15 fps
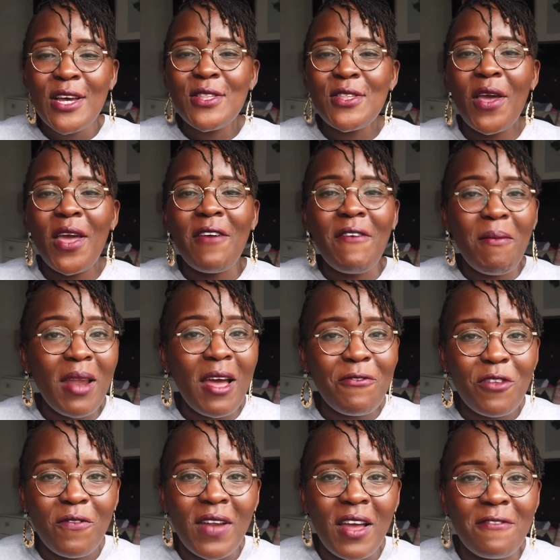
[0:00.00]
so if I'm
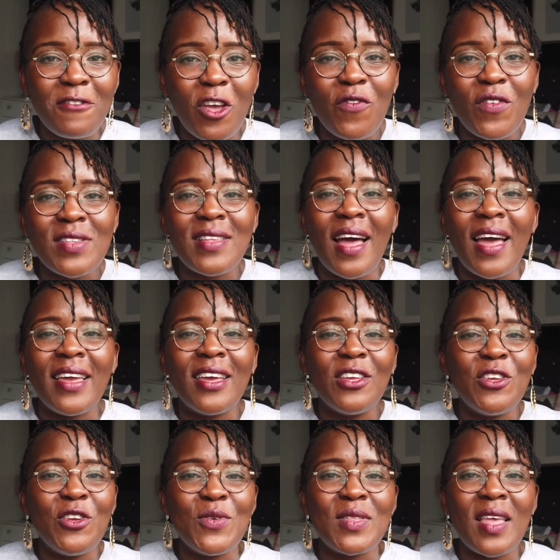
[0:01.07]
left with leftovers, I
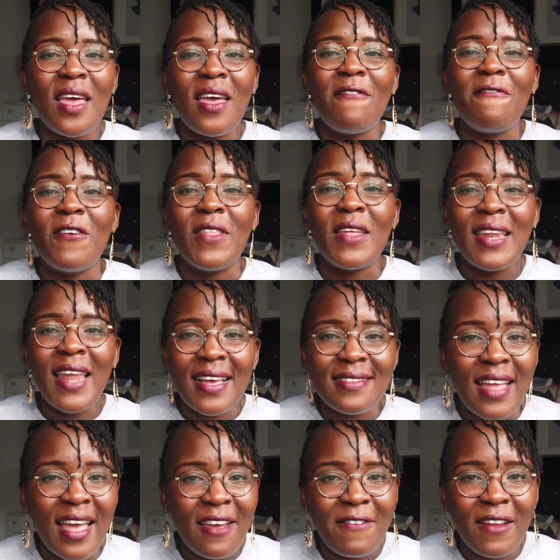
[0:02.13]
can use it for the
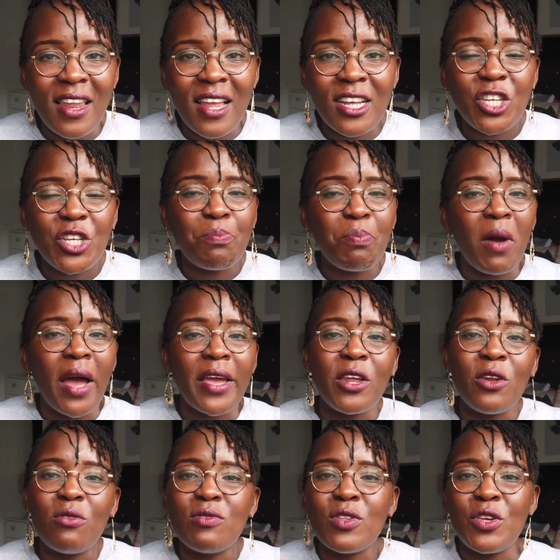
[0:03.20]
next day for lunch, but I
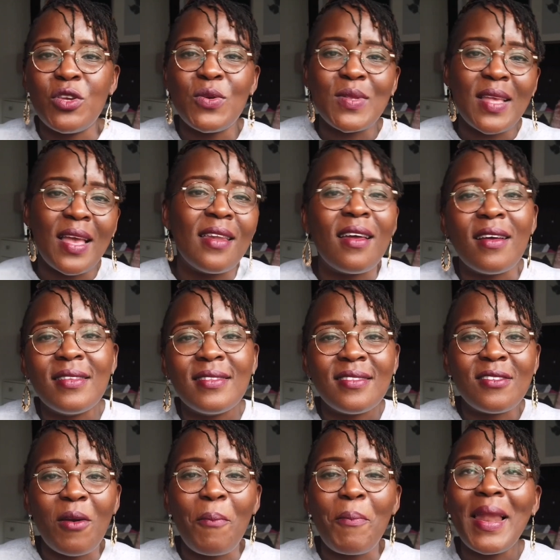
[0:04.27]
can also use it in a
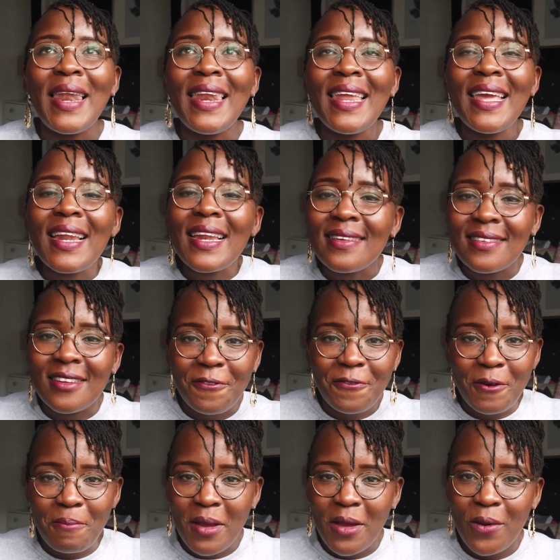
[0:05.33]
completely
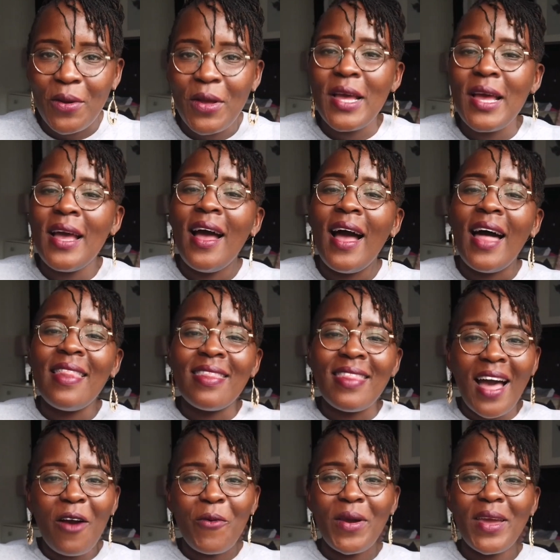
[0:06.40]
different meal, and
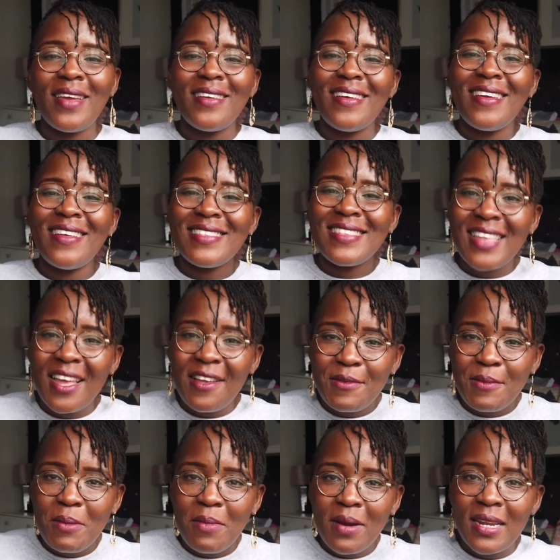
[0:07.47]
that way it saves
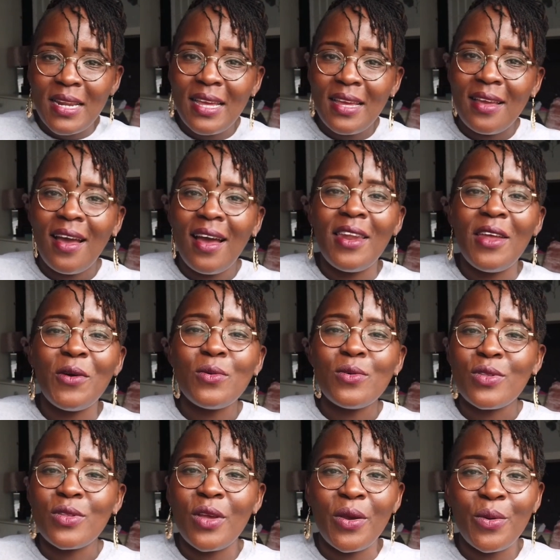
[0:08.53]
me money, and it
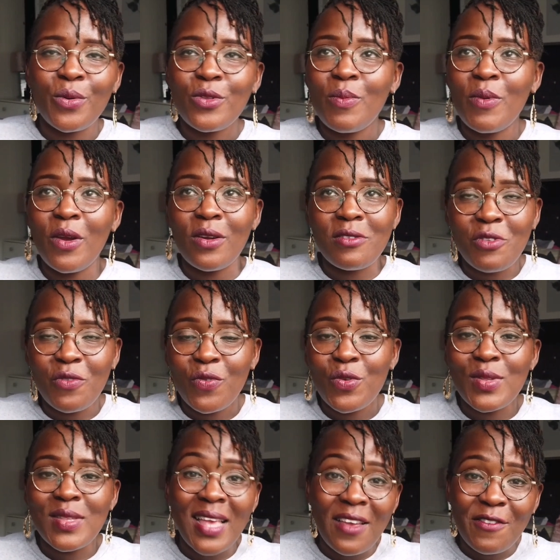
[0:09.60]
also, to be honest with
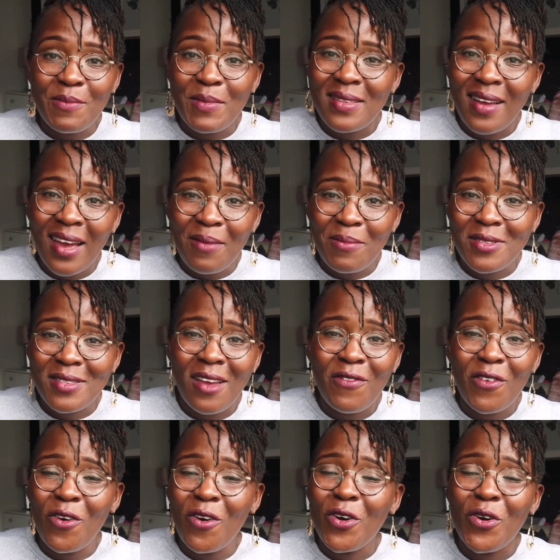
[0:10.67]
you, saves me time because I
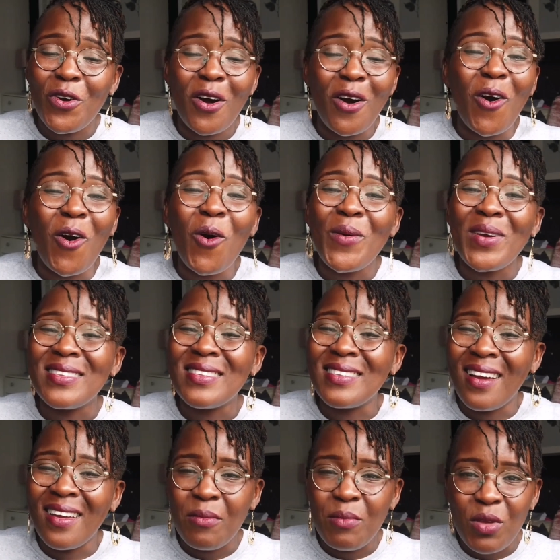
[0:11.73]
haven't got to cook a whole
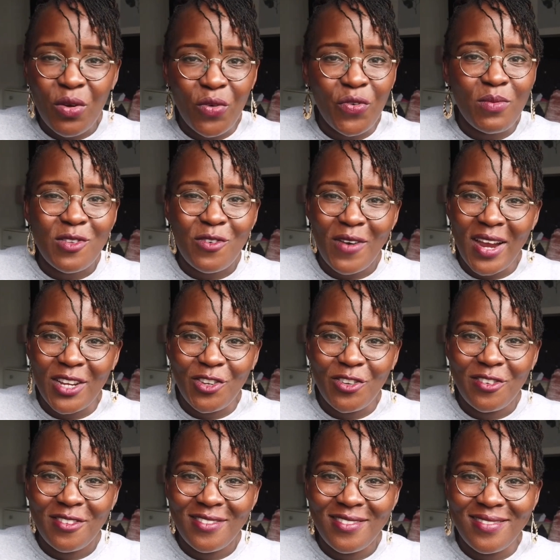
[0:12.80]
entire meal from
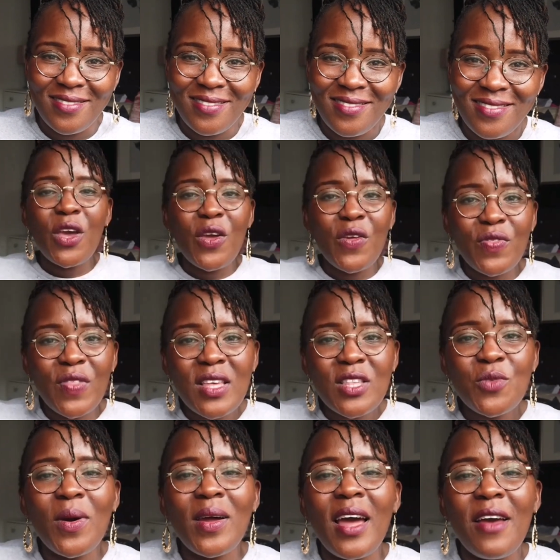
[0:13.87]
scratch. So
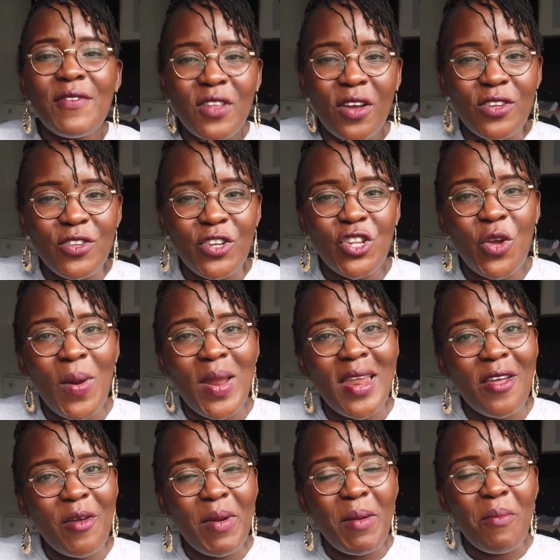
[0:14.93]
this one I've started to do a
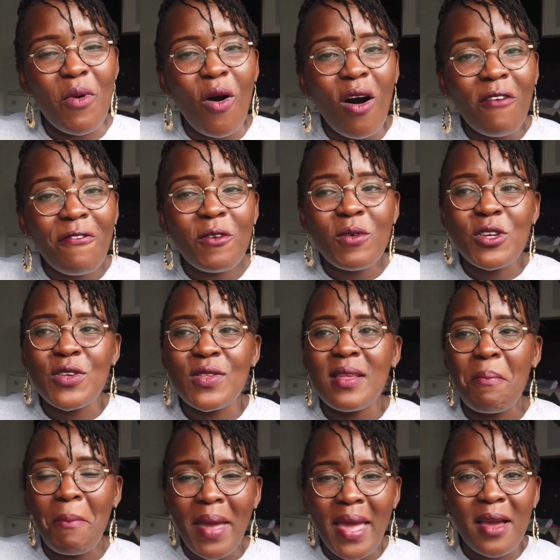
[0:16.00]
little bit more often, which is
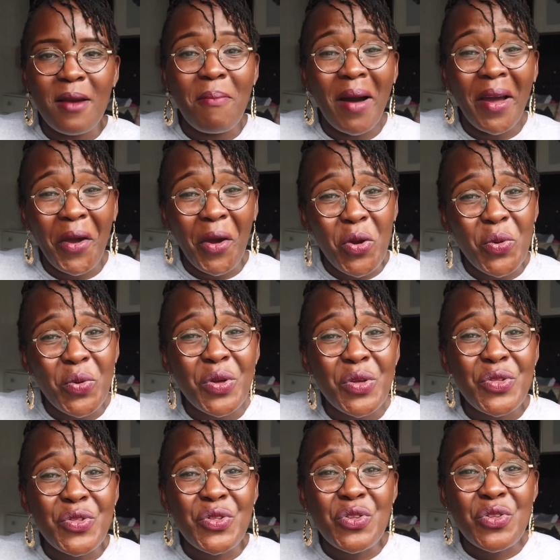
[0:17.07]
to make my own
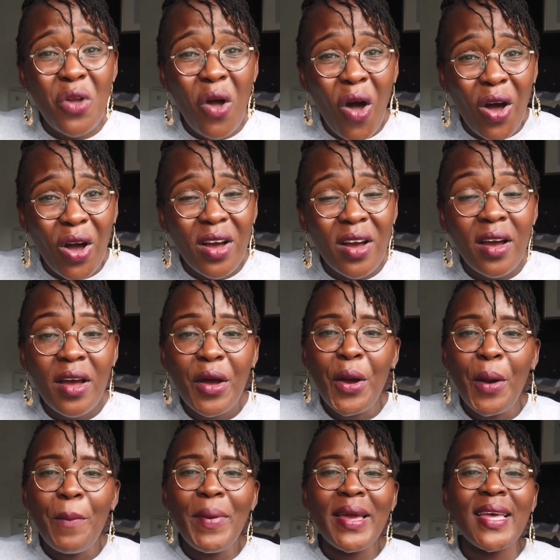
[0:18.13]
stock,
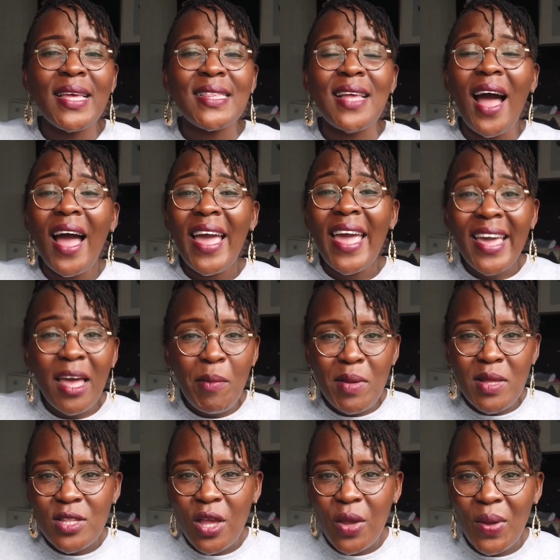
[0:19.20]
because it can
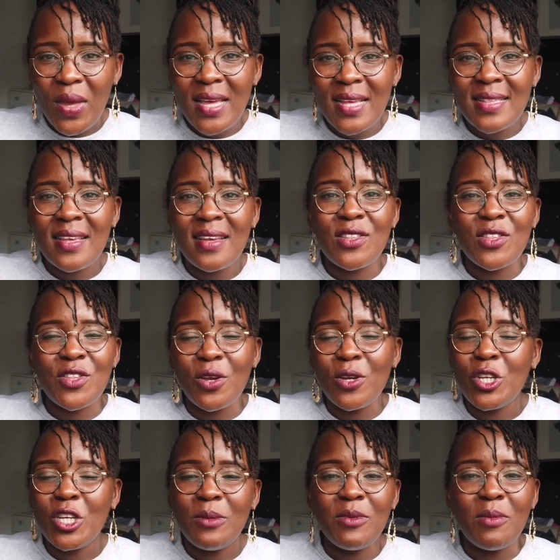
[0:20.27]
be so easy and so
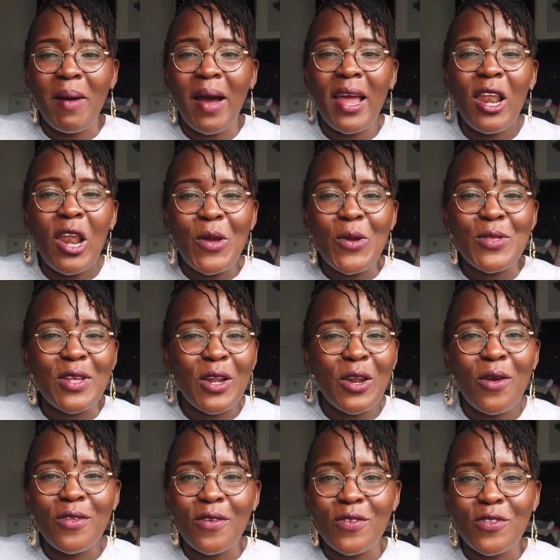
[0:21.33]
cheap to buy loads and
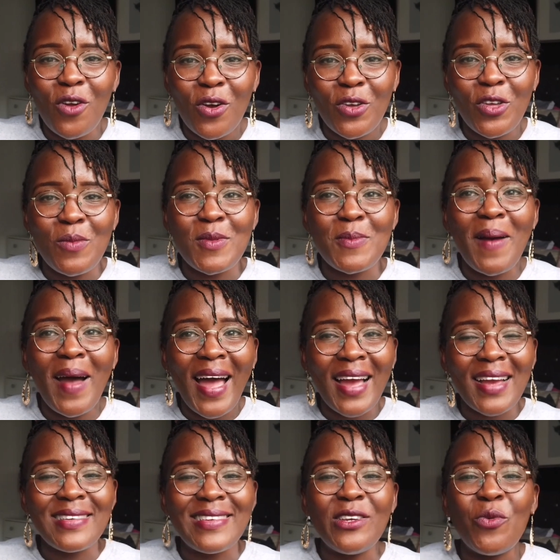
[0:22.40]
loads of stock cubes, but
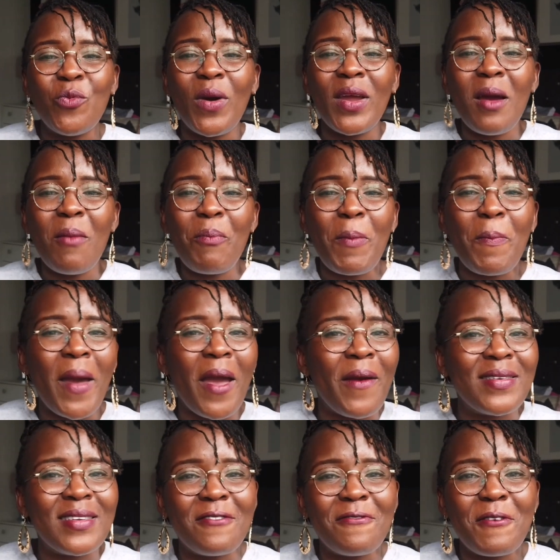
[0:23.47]
actually when I'm
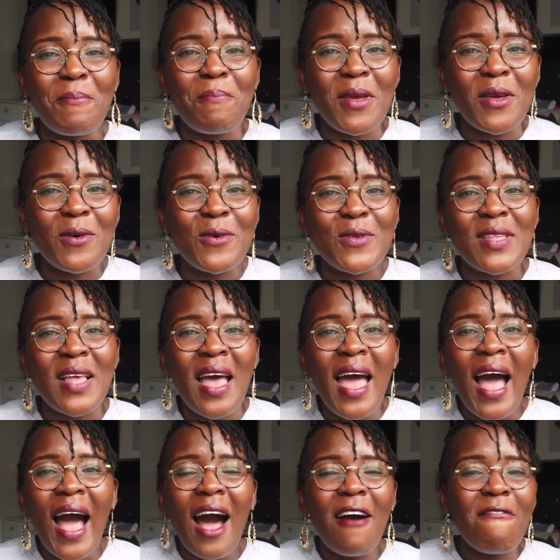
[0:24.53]
preparing different meals,
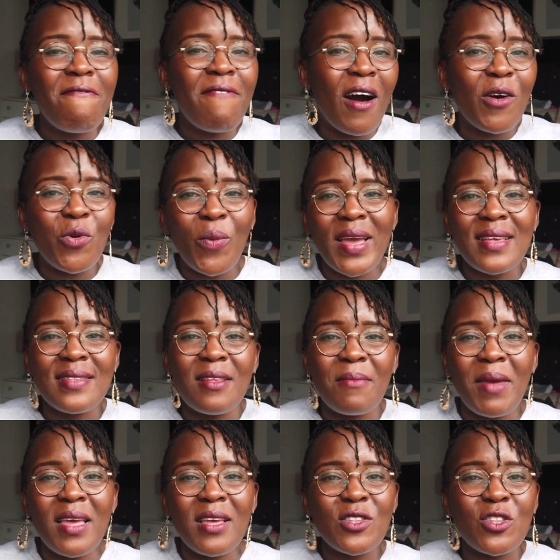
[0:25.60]
I've found ways to
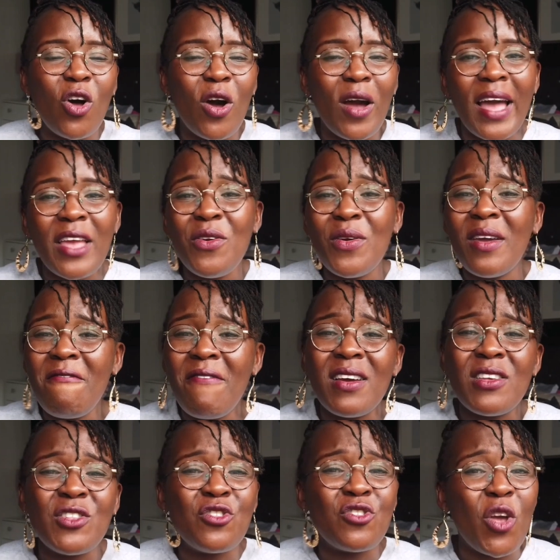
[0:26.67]
make stock, and you can
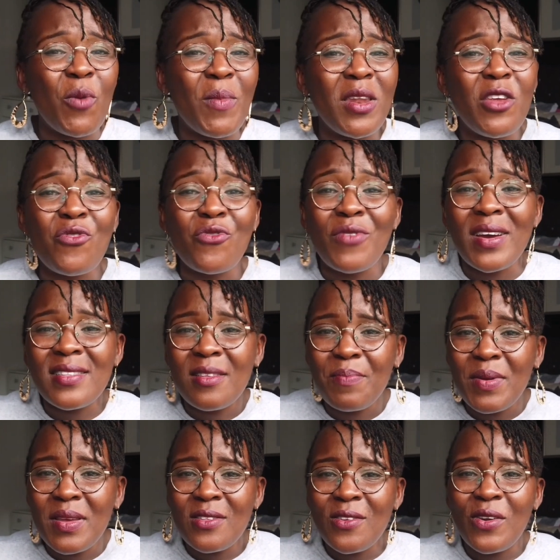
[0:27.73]
find so many
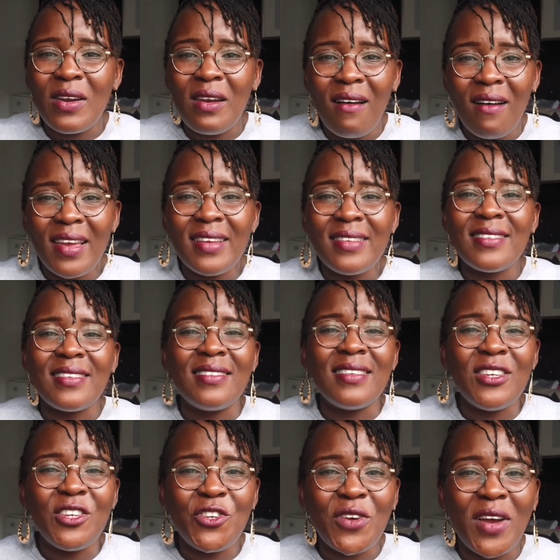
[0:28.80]
recipes online to
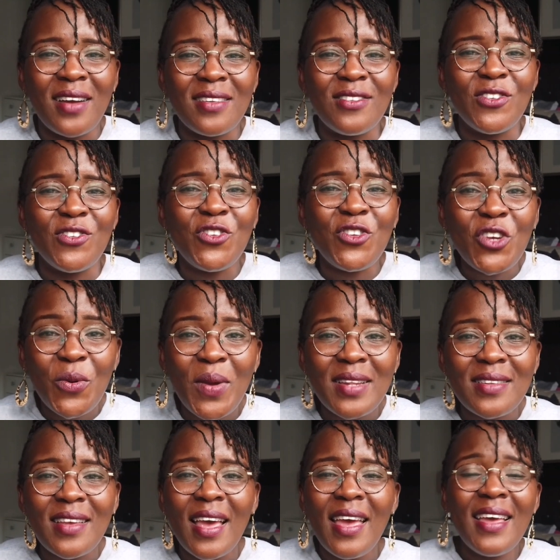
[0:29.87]
teach you how to do
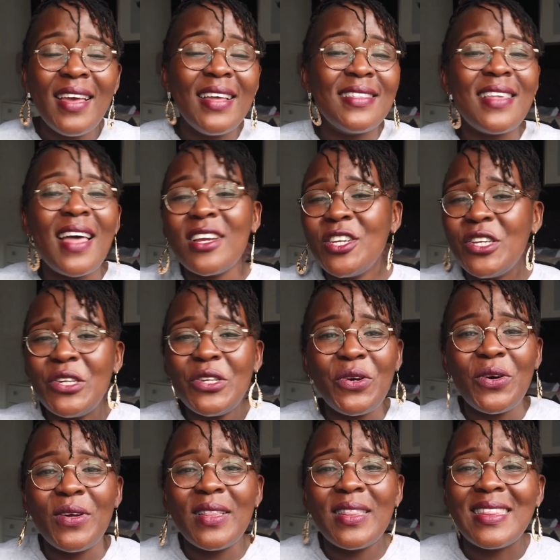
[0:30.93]
it. It's actually
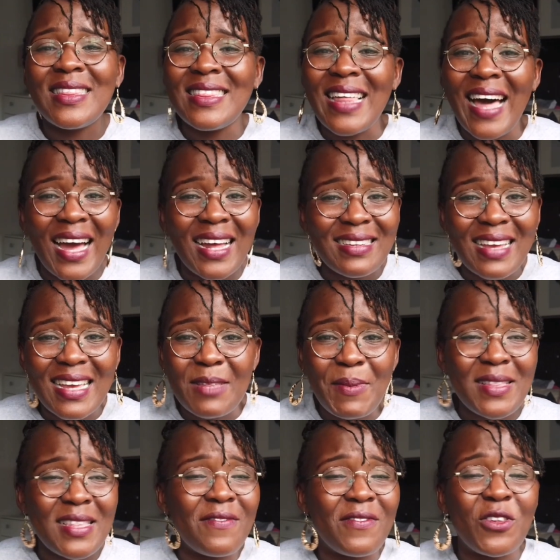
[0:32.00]
not that
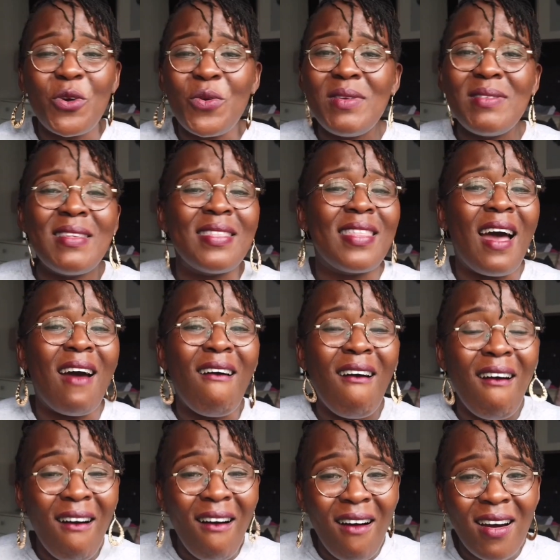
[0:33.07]
expensive, and nor is it that
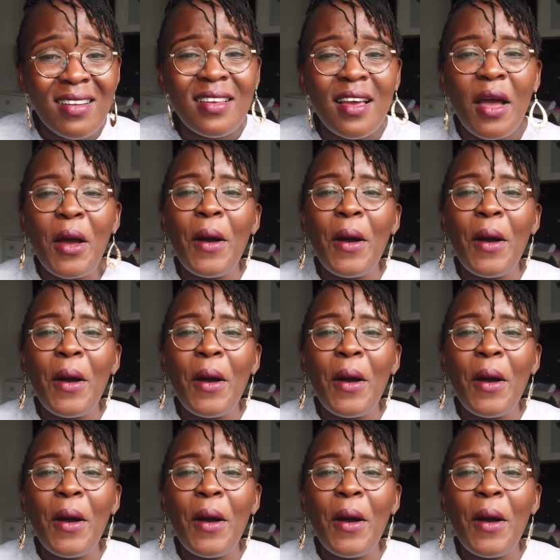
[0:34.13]
hard,